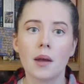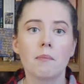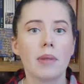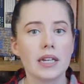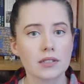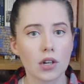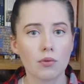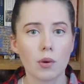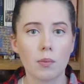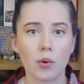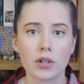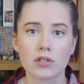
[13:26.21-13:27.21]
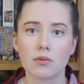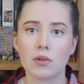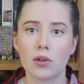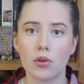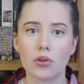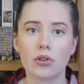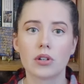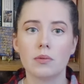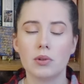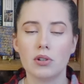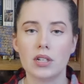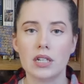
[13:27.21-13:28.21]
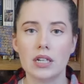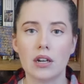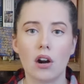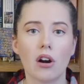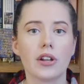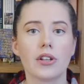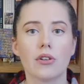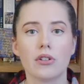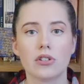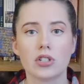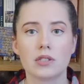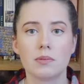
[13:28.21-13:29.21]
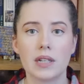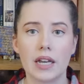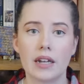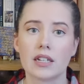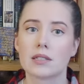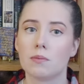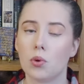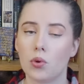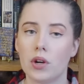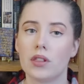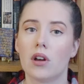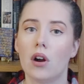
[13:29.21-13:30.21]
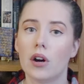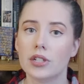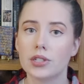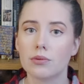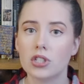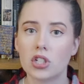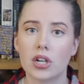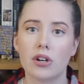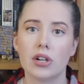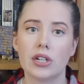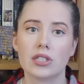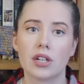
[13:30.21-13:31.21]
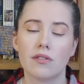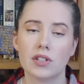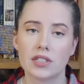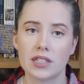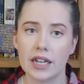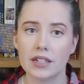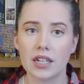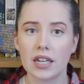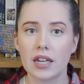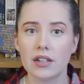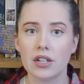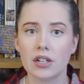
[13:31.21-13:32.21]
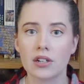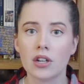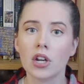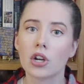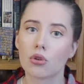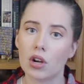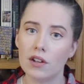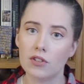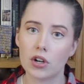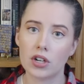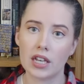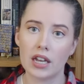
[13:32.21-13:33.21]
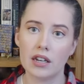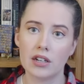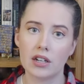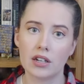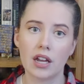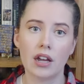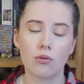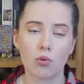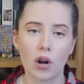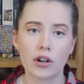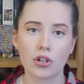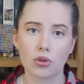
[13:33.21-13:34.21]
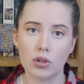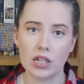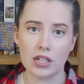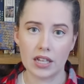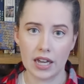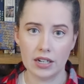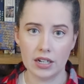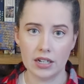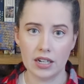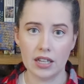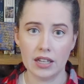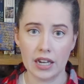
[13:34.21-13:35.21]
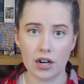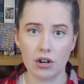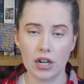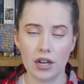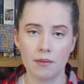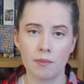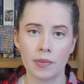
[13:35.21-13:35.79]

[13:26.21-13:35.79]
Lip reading: Based on reports from the local community, archaeologists began exploring the hard-to-reach areas of the Sand Canyon, Graveyard Canyon, and Rock Creek Canyon in the area.